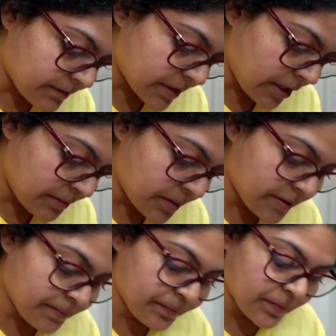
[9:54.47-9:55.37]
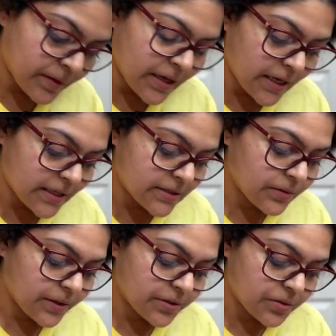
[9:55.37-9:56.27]
up, it's
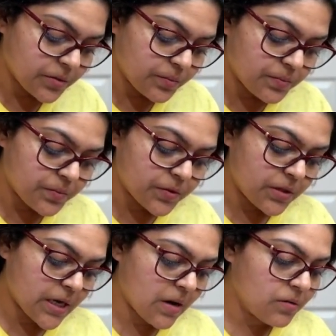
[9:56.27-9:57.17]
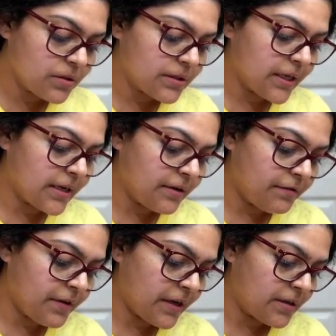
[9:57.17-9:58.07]
going to pronounce that
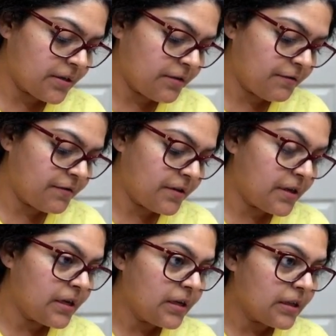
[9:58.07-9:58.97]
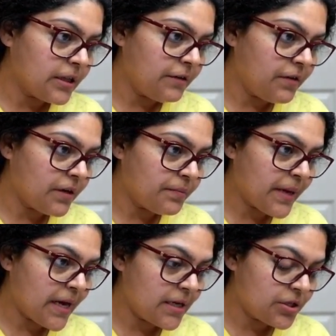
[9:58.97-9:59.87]
effect of leaving a
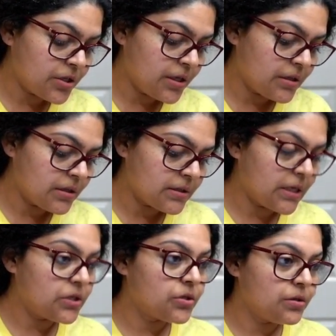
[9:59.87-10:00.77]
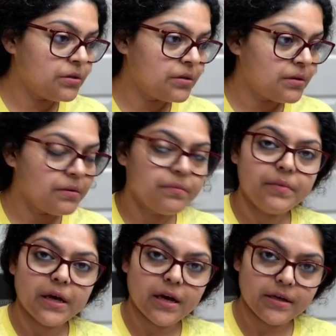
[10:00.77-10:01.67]
patch in the center
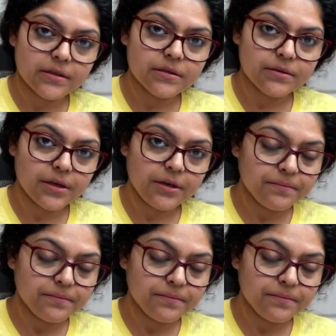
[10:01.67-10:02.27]
behind. Okay.